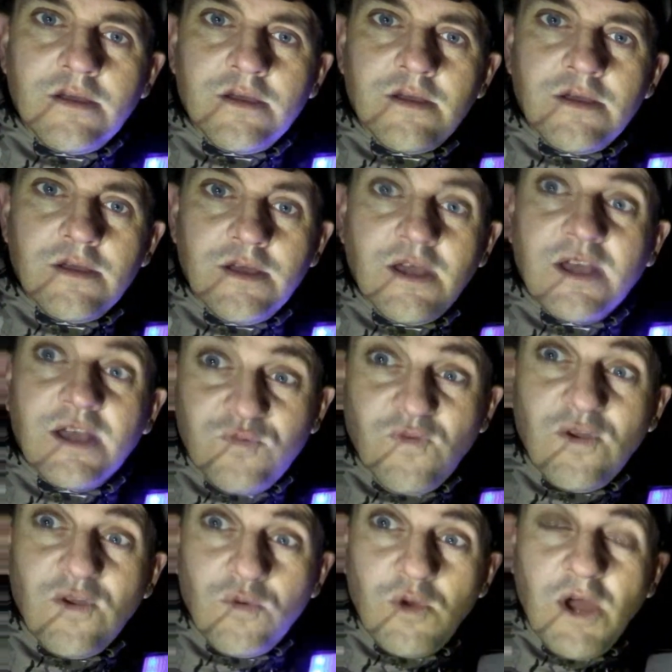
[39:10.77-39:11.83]
Yeah, it's very...
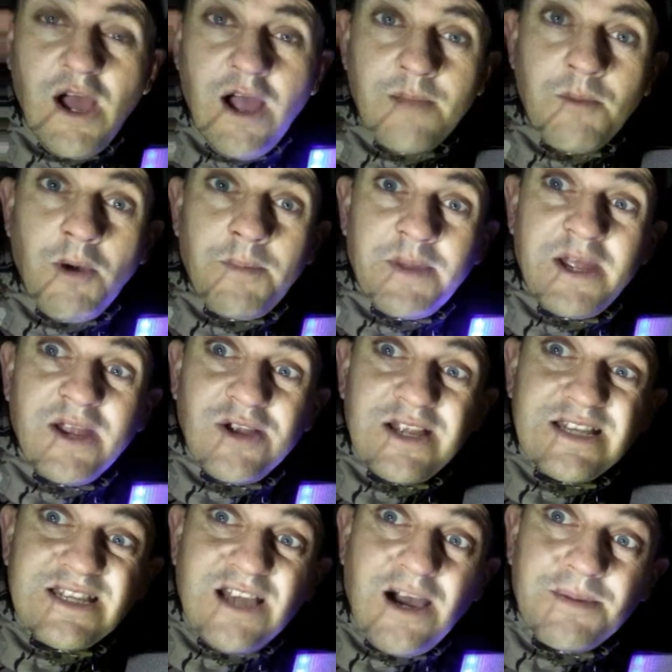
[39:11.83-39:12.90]
I'm up here in
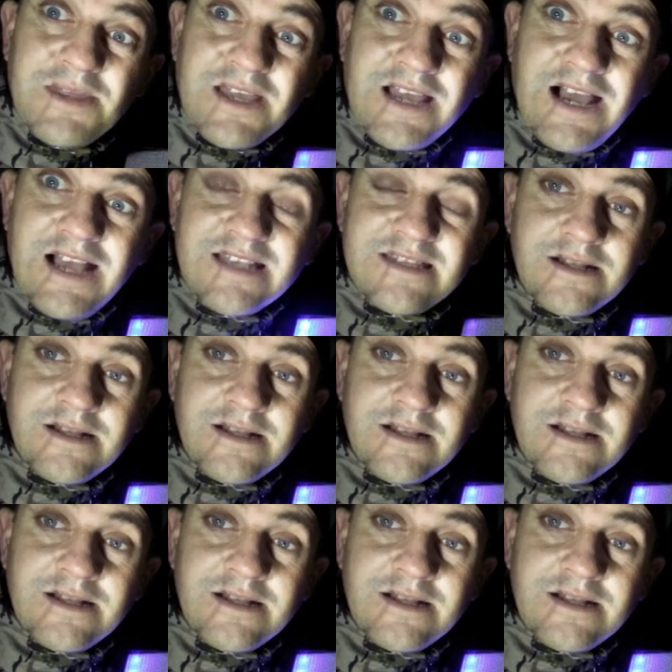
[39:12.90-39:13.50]
top of the castle.